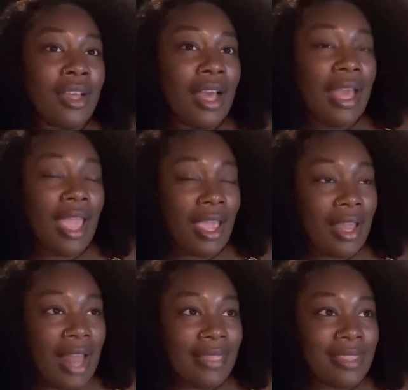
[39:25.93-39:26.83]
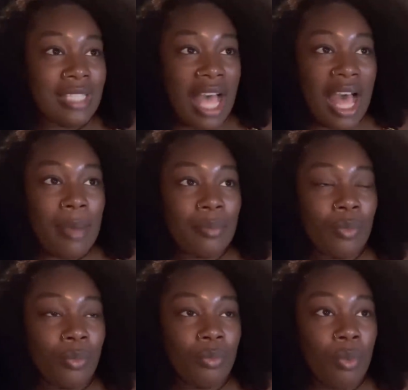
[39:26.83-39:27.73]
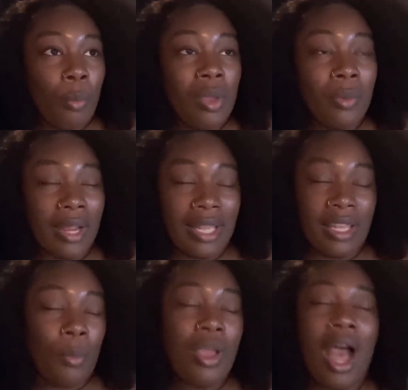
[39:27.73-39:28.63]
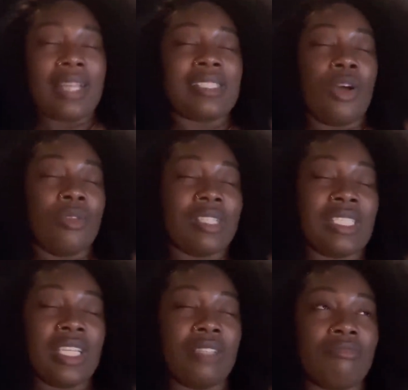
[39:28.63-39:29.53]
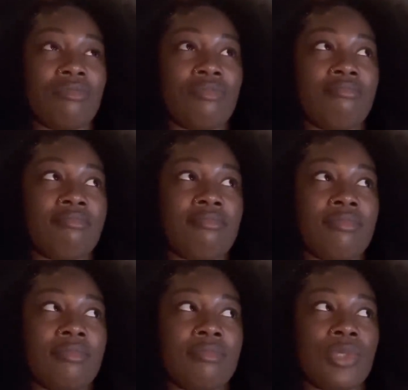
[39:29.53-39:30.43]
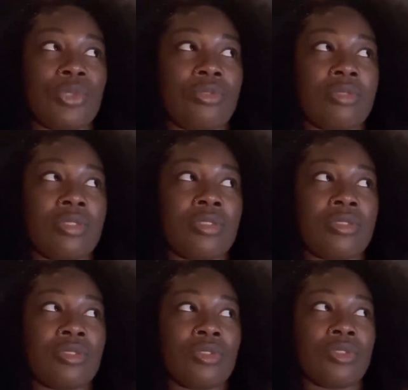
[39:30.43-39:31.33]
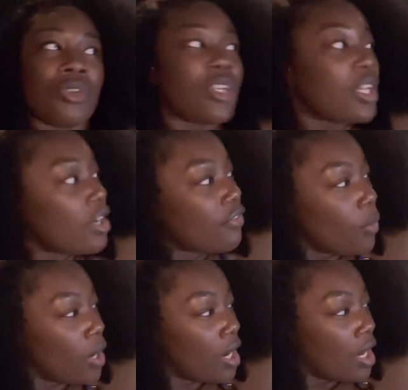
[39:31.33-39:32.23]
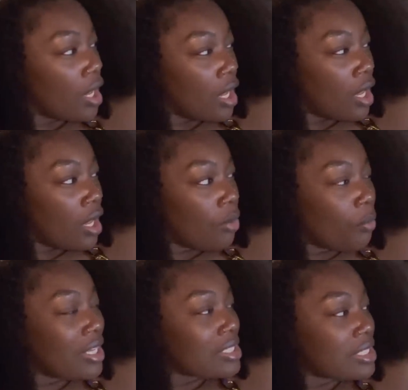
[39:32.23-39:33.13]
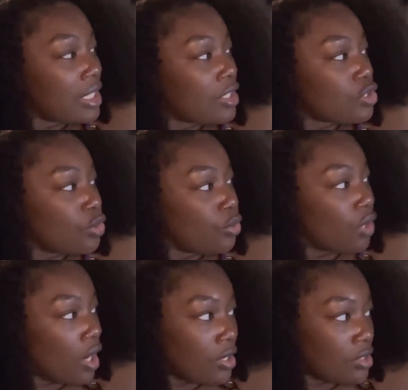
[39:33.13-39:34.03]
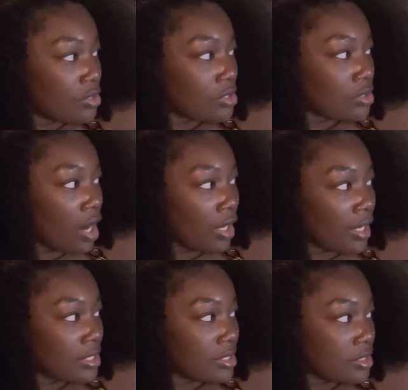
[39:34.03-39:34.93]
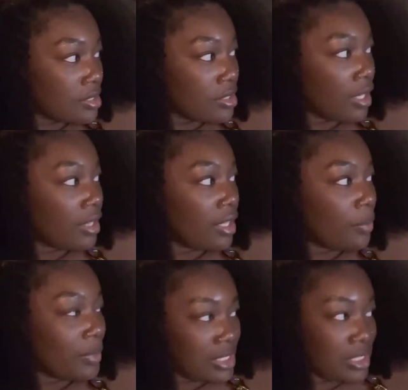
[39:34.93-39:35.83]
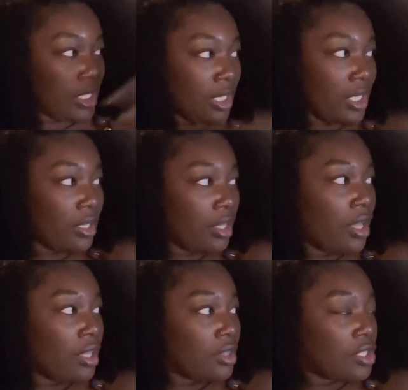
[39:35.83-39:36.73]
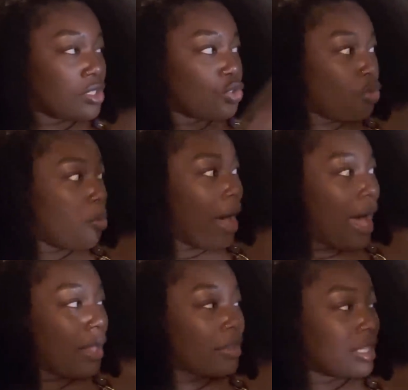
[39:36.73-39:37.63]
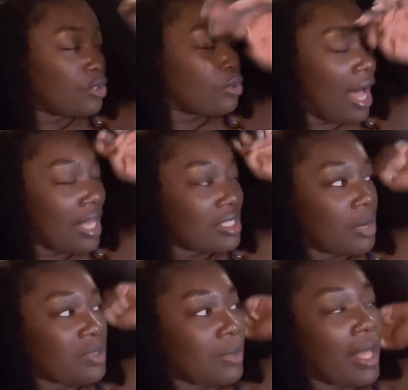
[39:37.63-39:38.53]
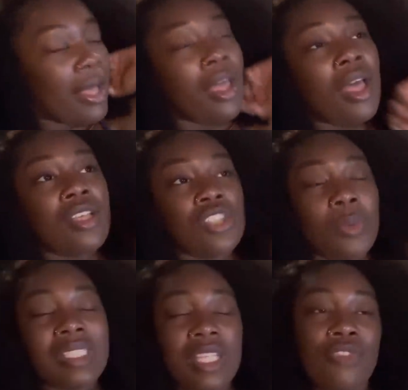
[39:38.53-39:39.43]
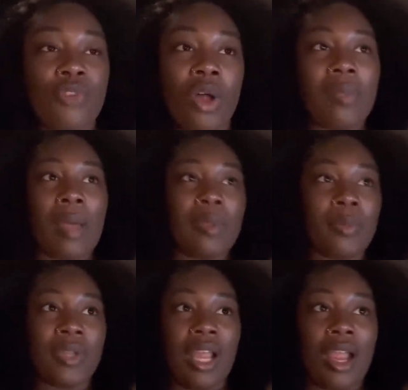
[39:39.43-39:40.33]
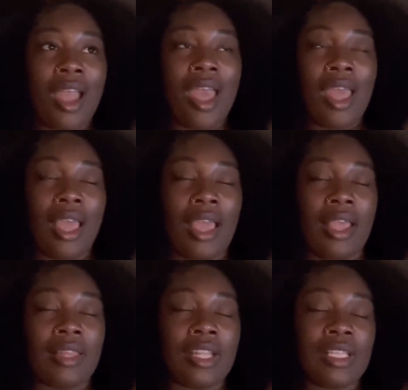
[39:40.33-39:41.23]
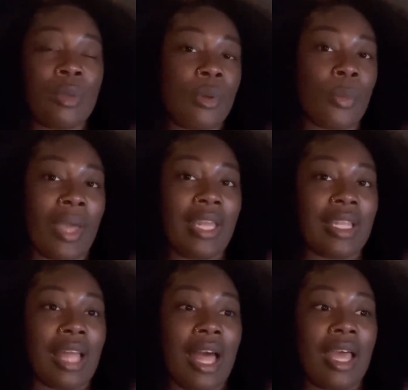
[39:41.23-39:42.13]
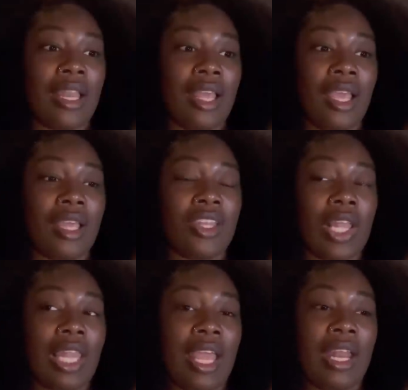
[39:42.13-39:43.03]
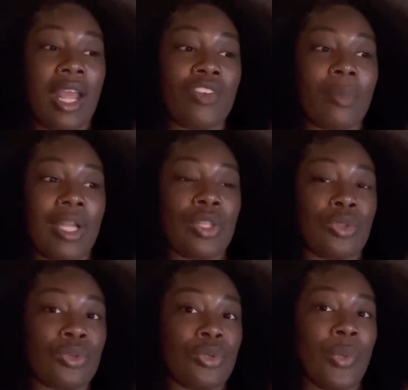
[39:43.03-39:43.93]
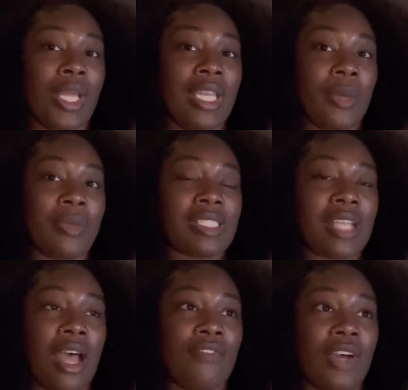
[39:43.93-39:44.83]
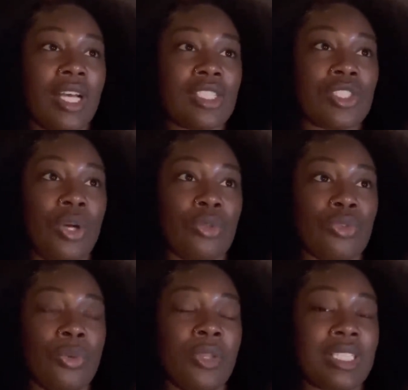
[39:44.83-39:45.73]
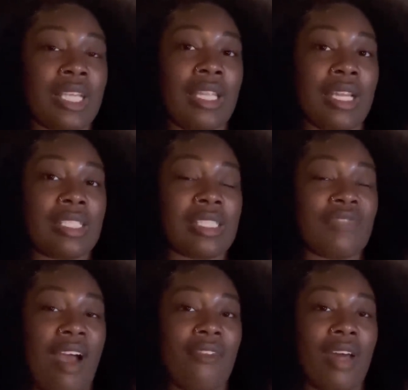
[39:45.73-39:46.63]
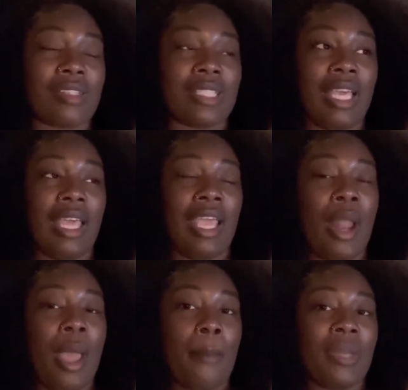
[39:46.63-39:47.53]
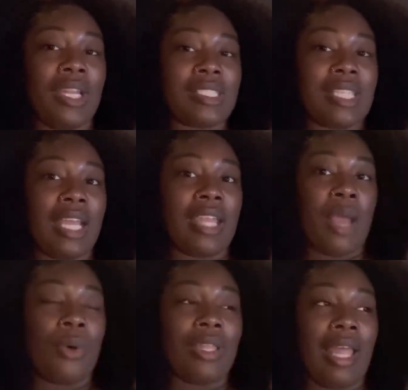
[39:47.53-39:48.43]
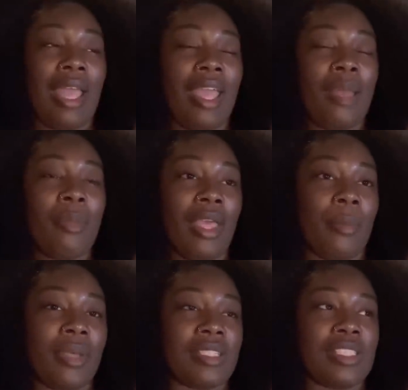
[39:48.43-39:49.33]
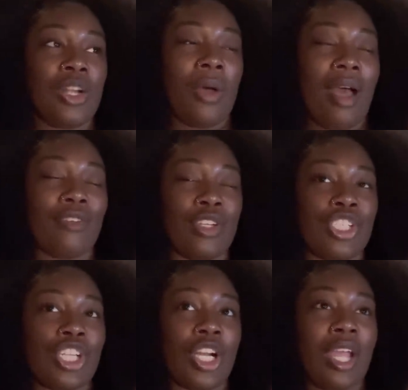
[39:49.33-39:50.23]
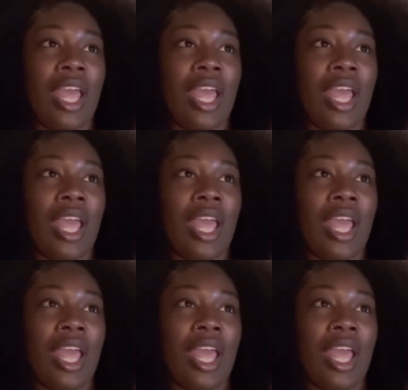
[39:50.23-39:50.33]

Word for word: and at the time when we were in there we honestly only seen three I or four. we seen the two girls our cousins oh, and yeah. then we seen the two black the two guys they was black mm -hmm. so we seen four black people there and literally we were waiting in line and they're letting everybody through and then when it's time for us to go through they're telling us it's five dollars to get in but they're saying they won't let him in because he don't have on a shirt